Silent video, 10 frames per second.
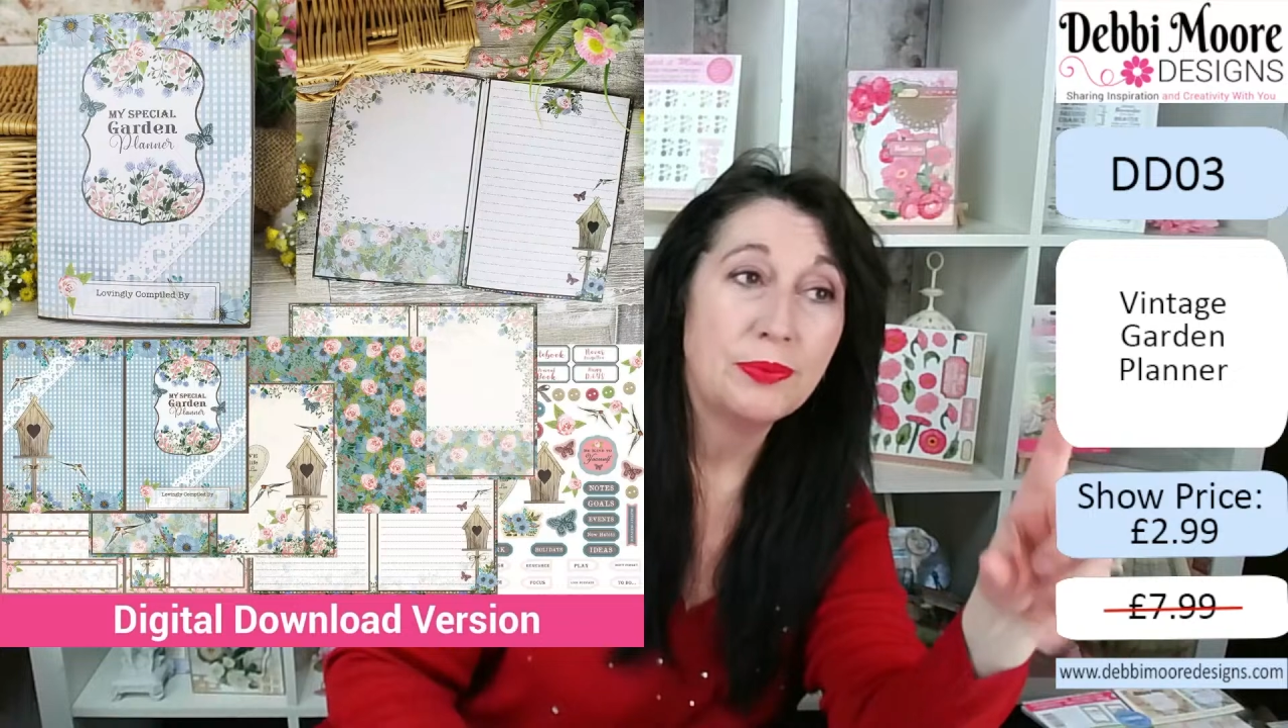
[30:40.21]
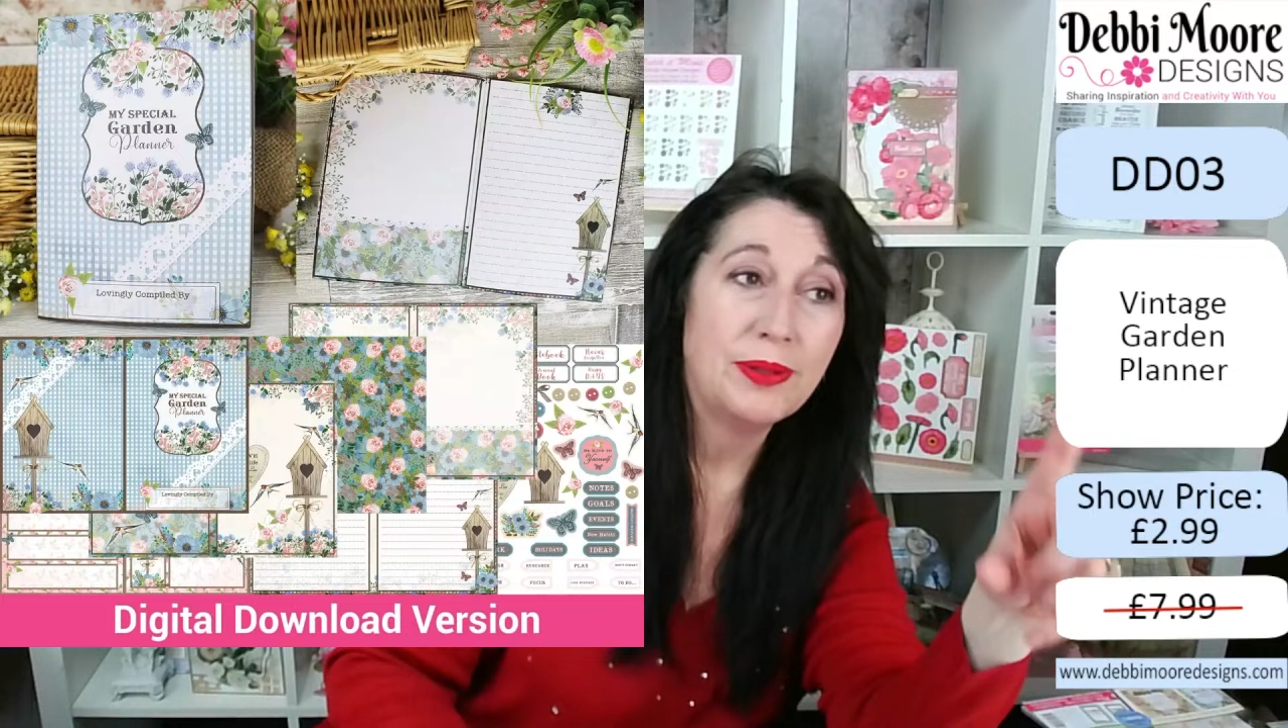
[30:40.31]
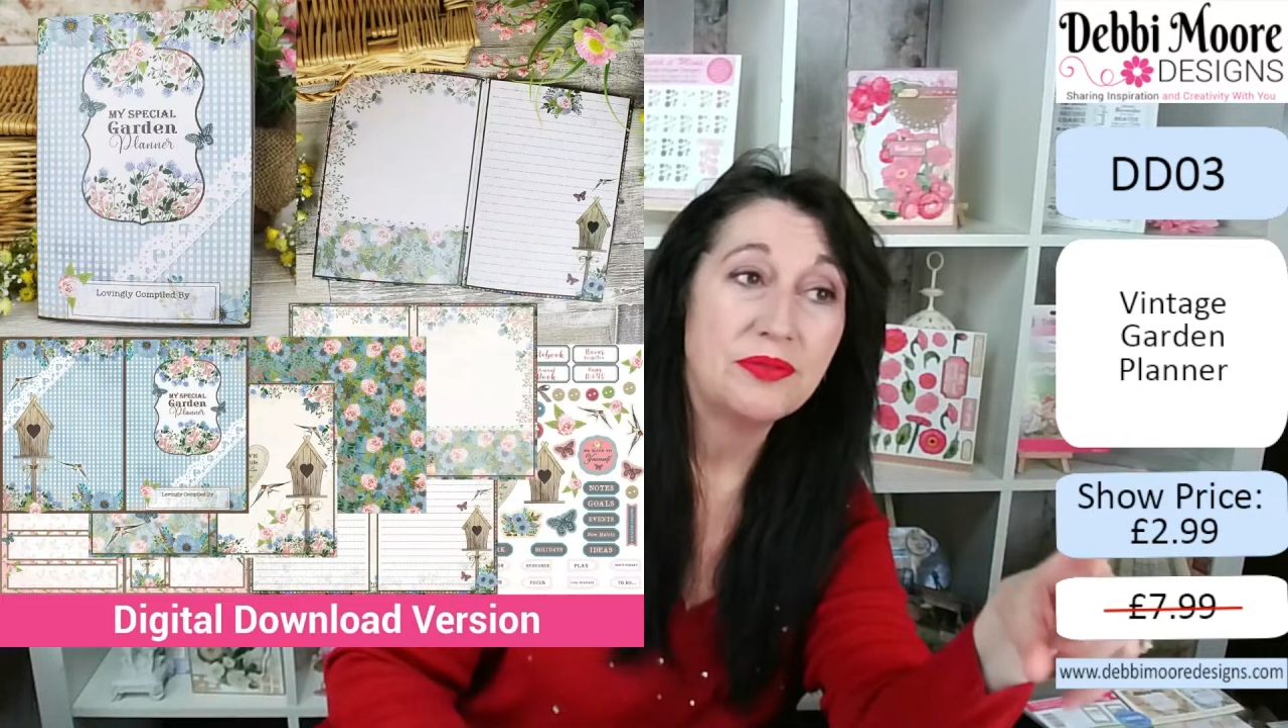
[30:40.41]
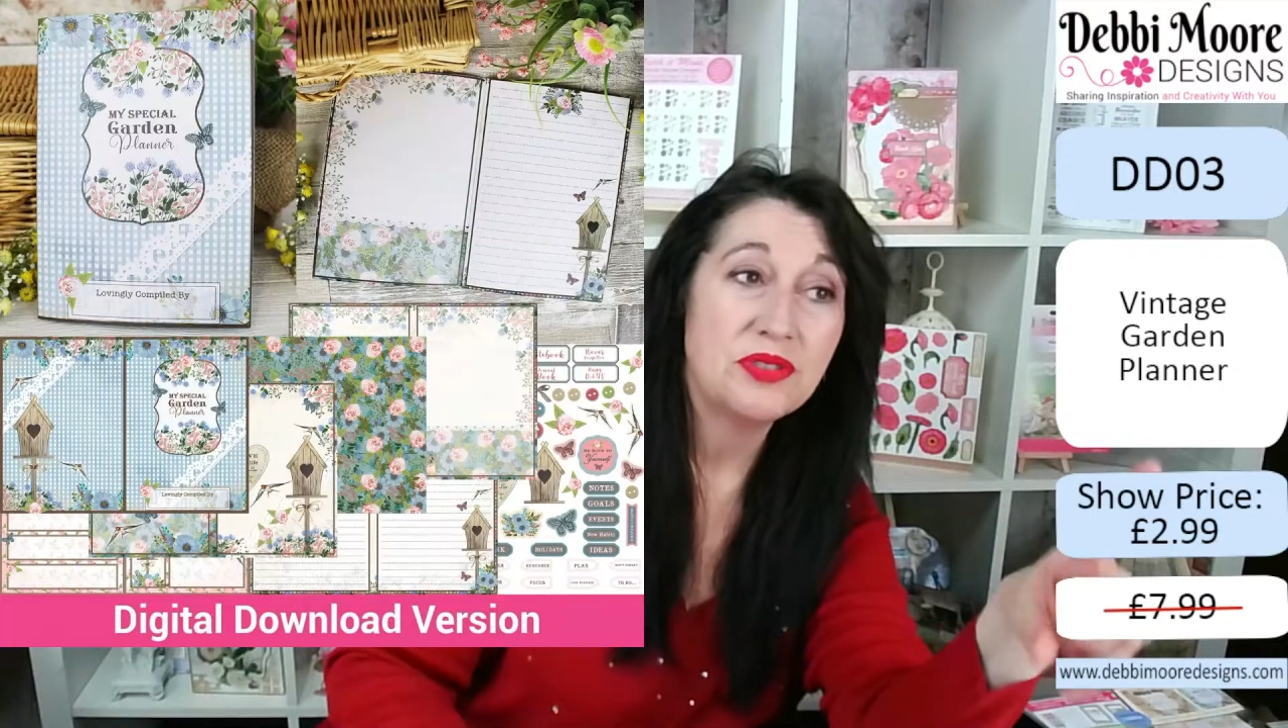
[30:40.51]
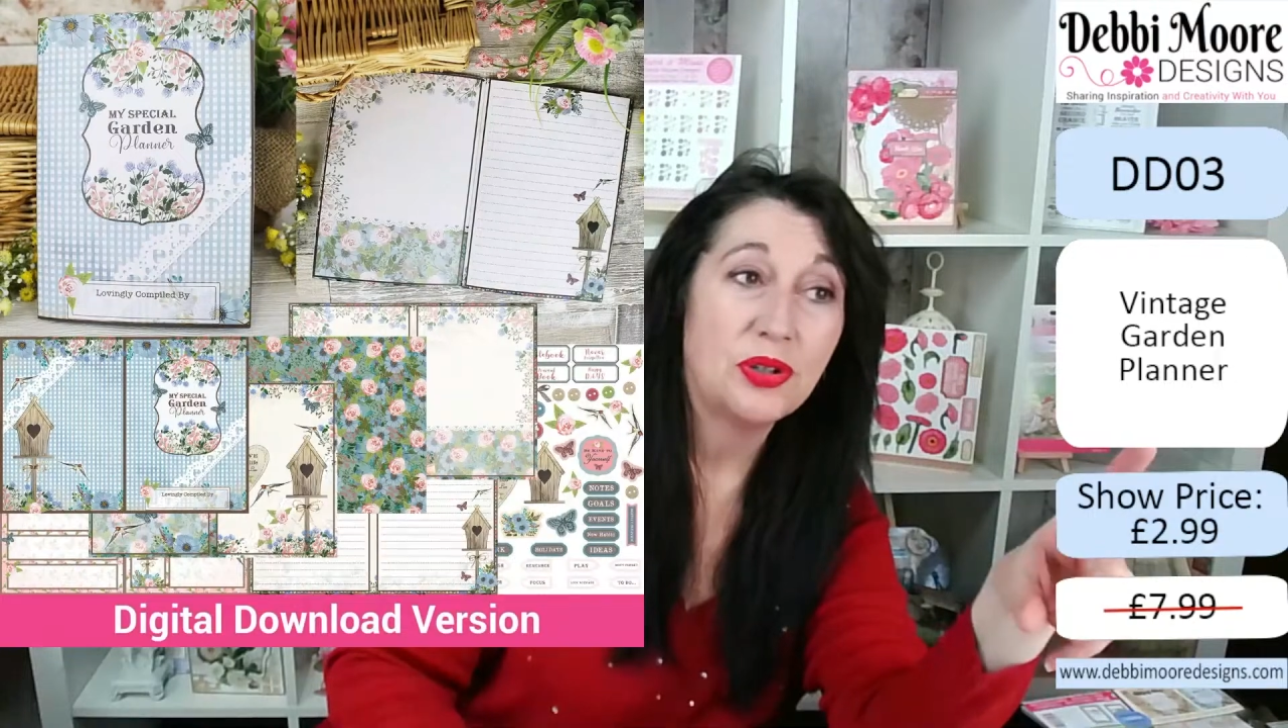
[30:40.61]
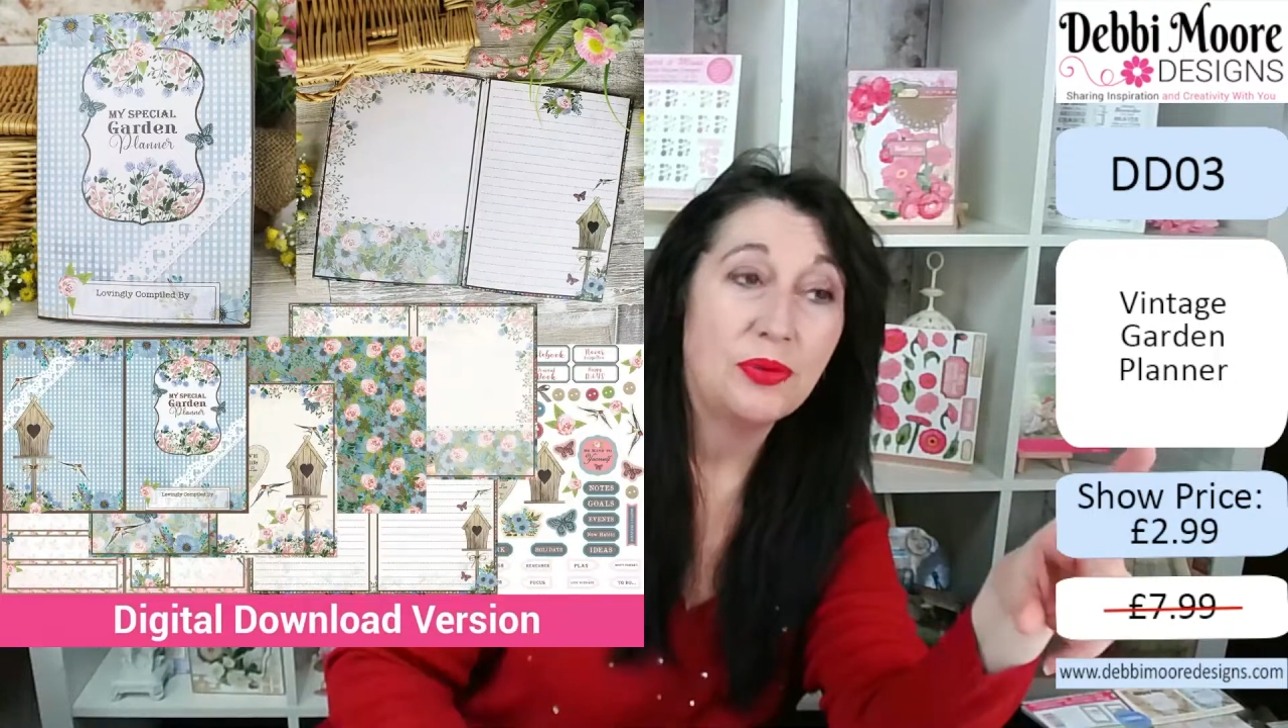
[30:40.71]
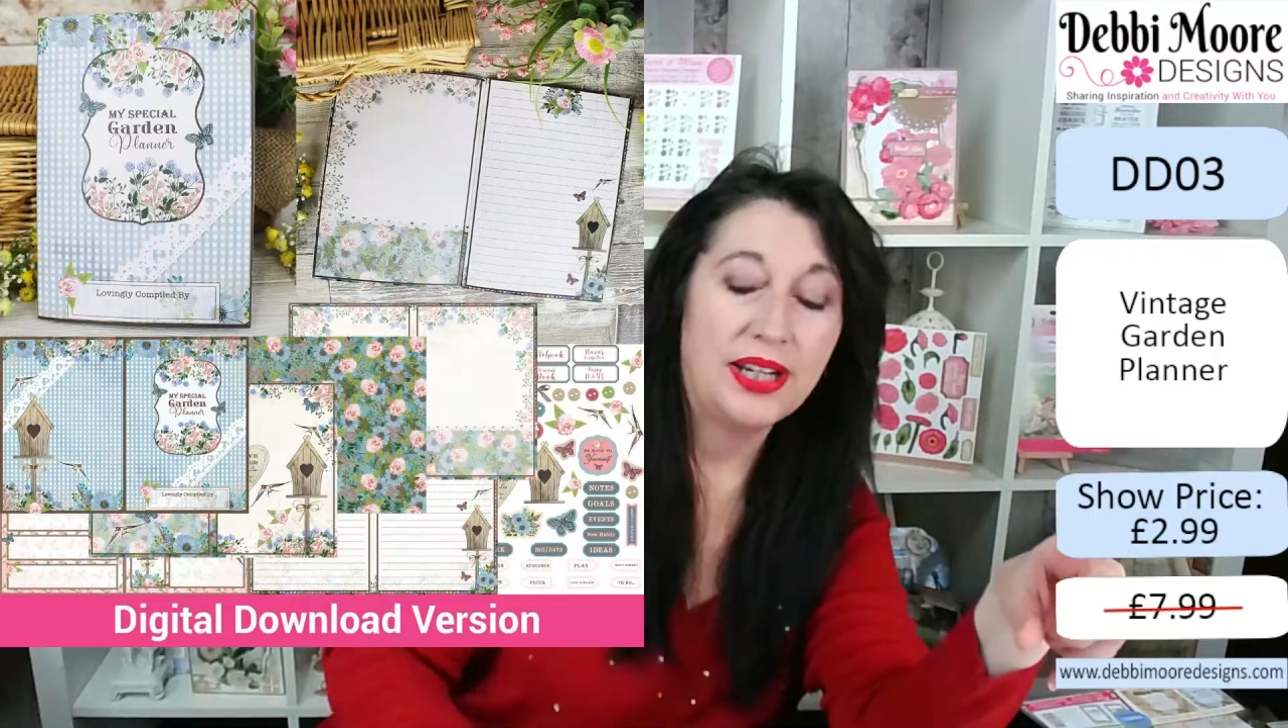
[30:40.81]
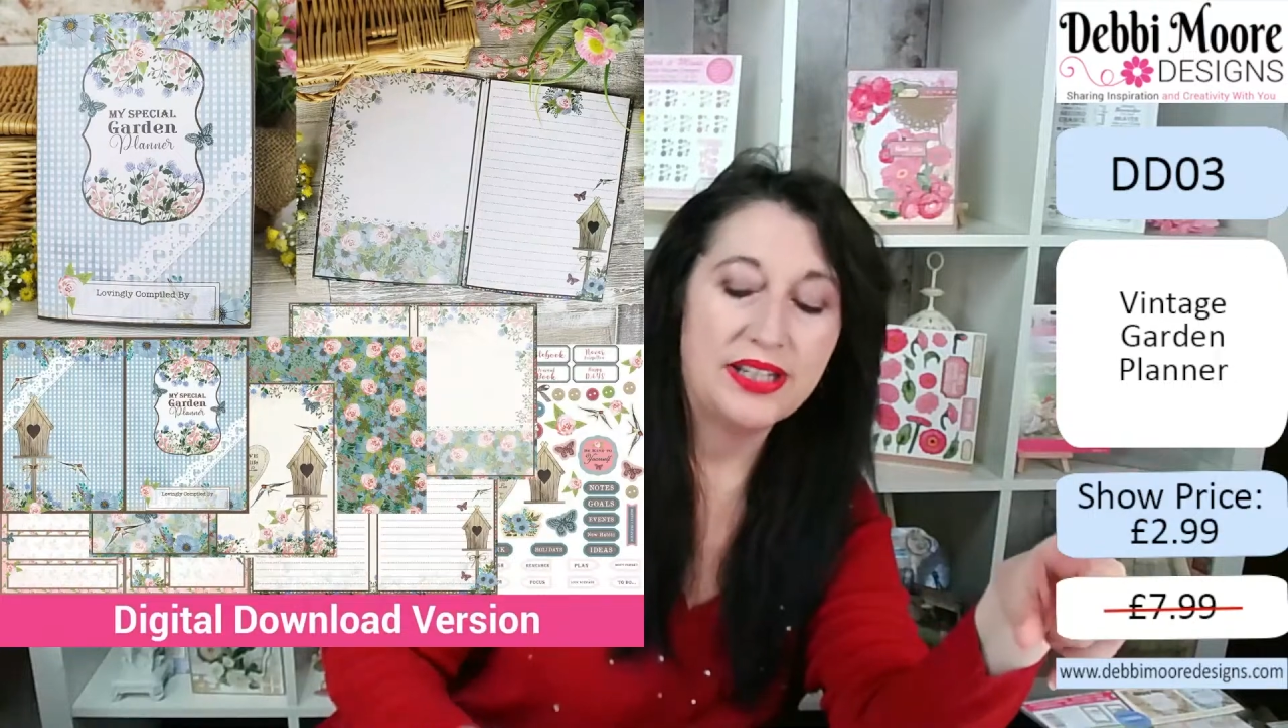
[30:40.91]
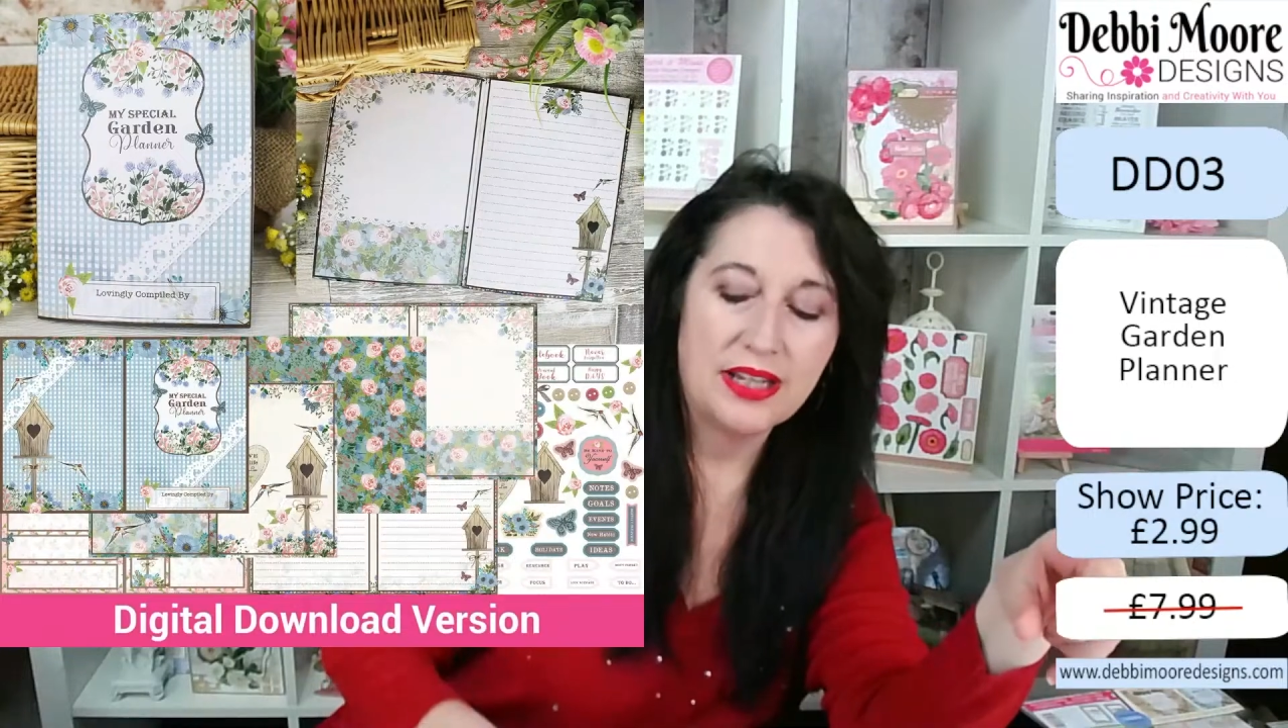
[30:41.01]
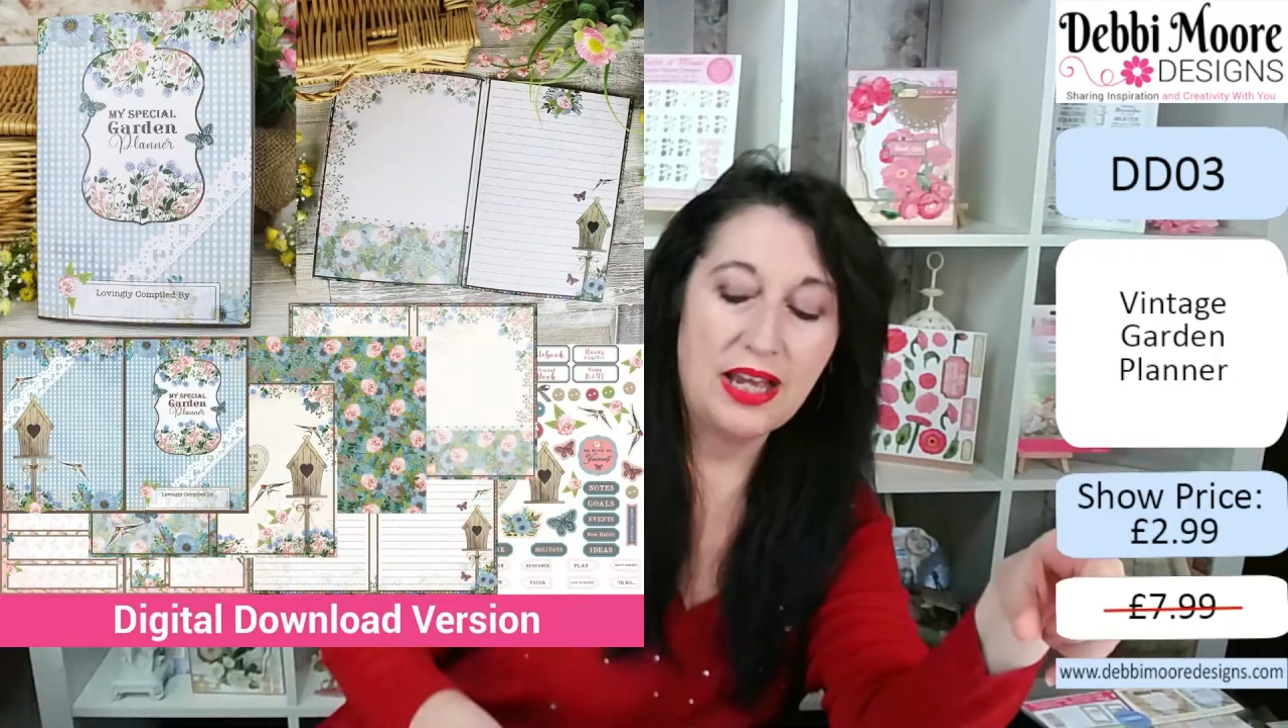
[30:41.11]
to be able to
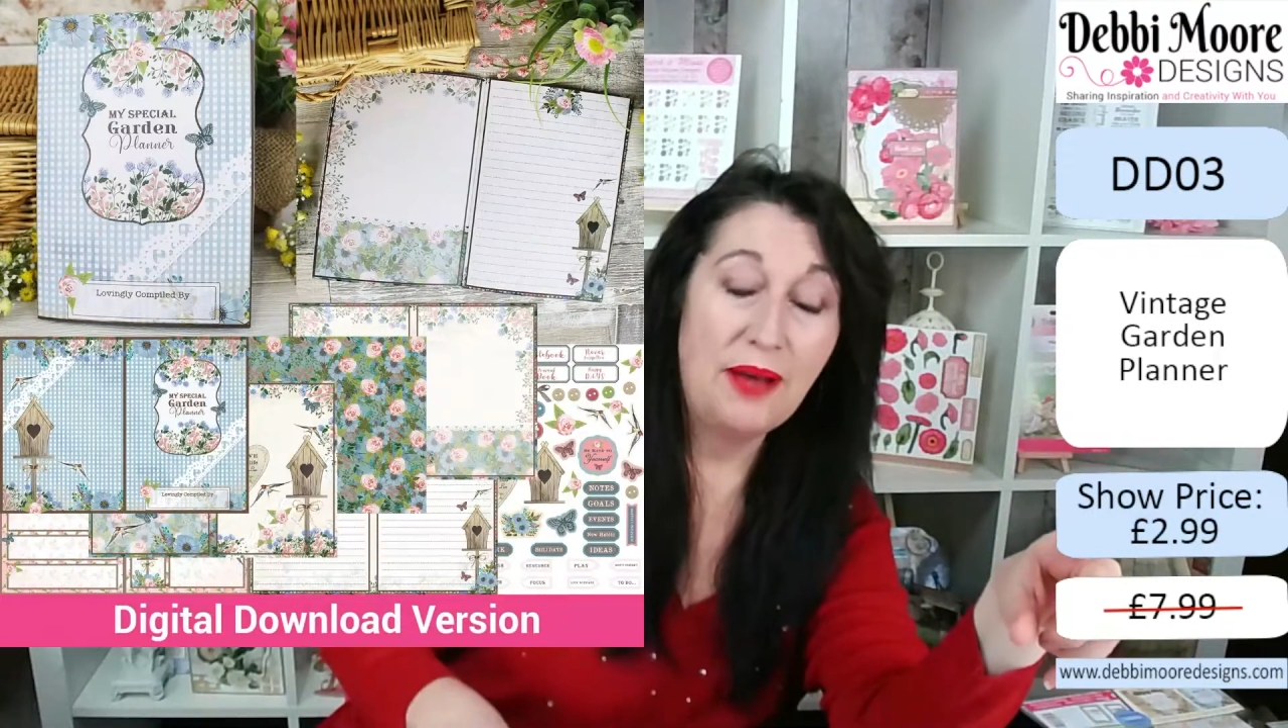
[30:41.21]
create